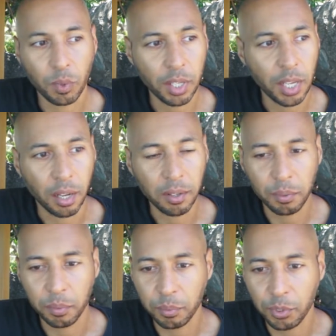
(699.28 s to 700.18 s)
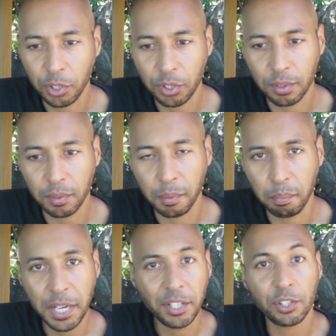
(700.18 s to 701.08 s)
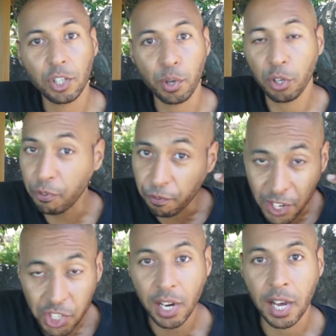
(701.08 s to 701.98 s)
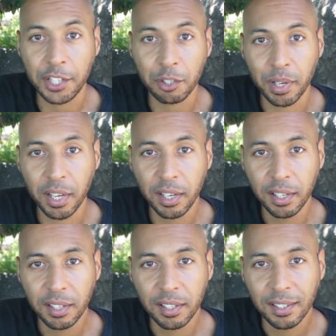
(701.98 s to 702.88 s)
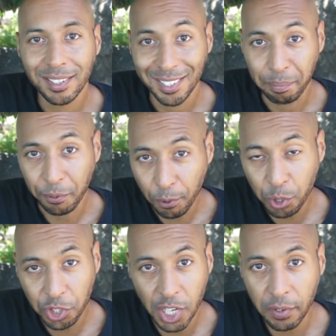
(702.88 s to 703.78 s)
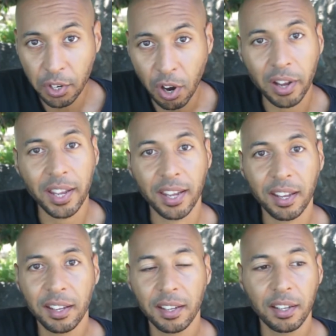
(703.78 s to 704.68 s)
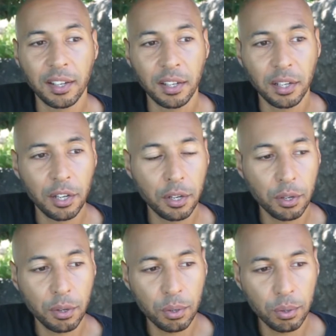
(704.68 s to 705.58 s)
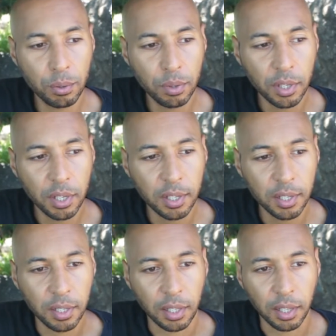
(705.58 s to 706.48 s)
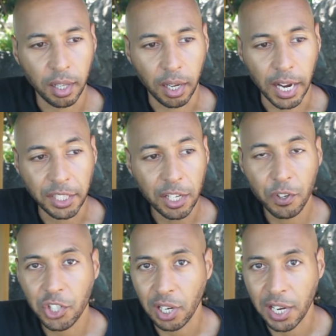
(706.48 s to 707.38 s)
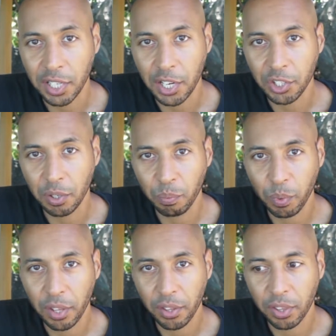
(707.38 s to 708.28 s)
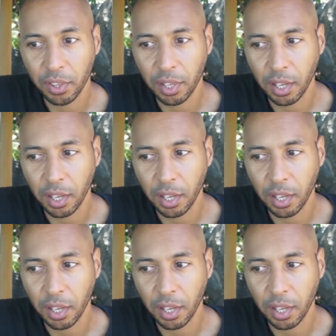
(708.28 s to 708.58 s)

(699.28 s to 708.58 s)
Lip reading: you know, just meeting someone who visualized me before she even got here, who I did a visualization with,